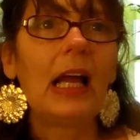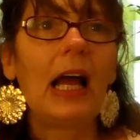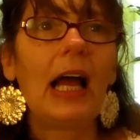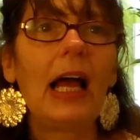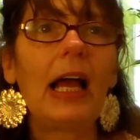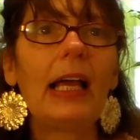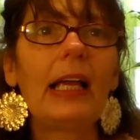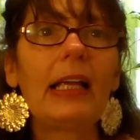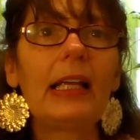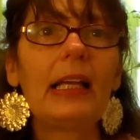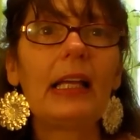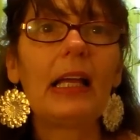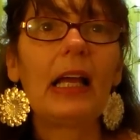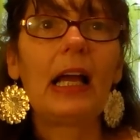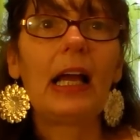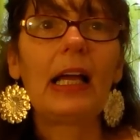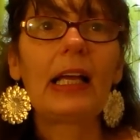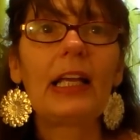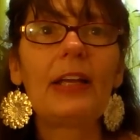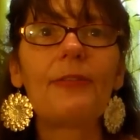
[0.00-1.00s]
I
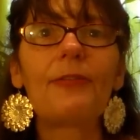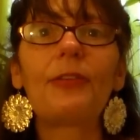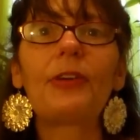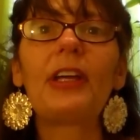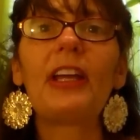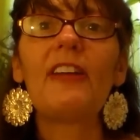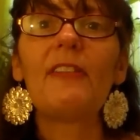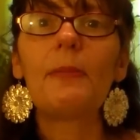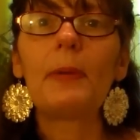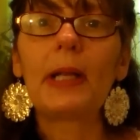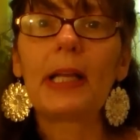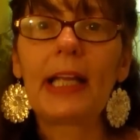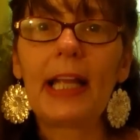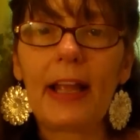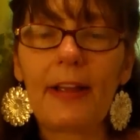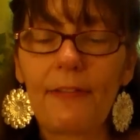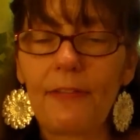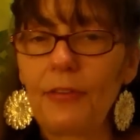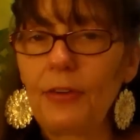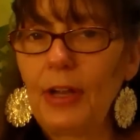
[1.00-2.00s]
can forgive, but I
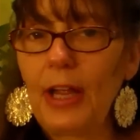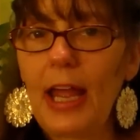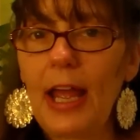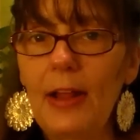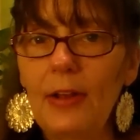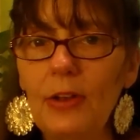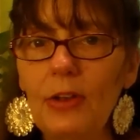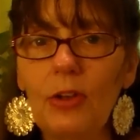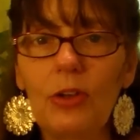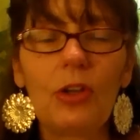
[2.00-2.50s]
can't forget.